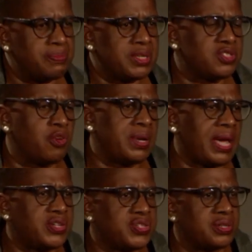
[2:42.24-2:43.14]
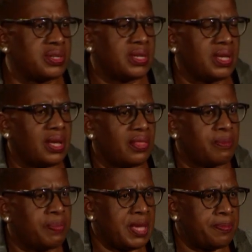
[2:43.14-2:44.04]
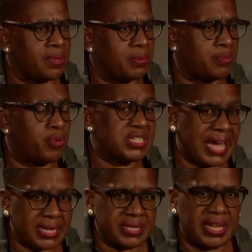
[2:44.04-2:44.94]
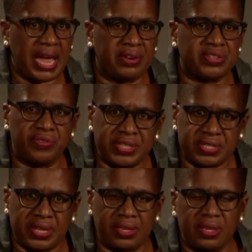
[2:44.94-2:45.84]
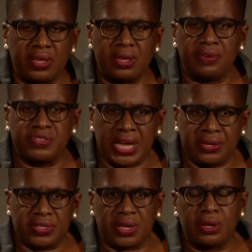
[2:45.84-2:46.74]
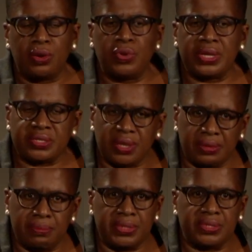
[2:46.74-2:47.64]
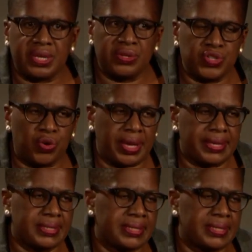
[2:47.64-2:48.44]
from discrimination that people with a protected characteristic of gender reassignment enjoy.